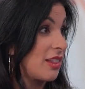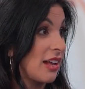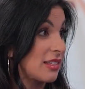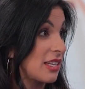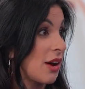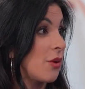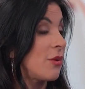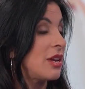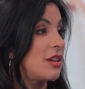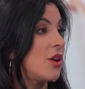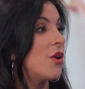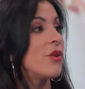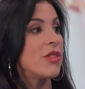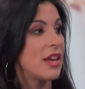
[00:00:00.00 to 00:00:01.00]
That's how we
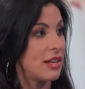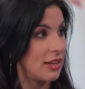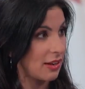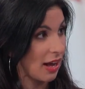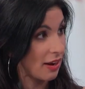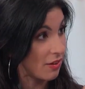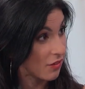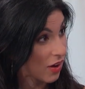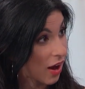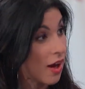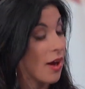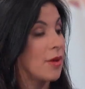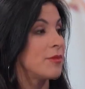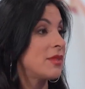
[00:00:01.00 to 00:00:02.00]
know that it kind of
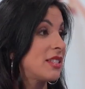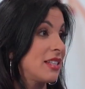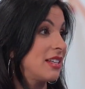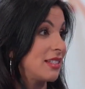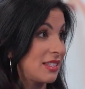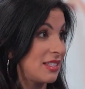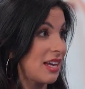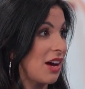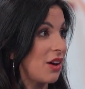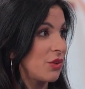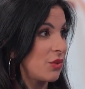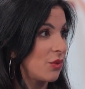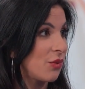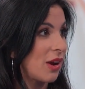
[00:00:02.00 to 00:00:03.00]
calms things
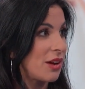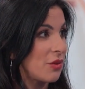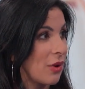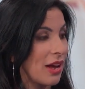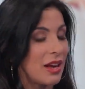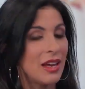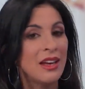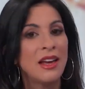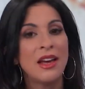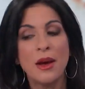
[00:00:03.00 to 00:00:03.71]
down right away.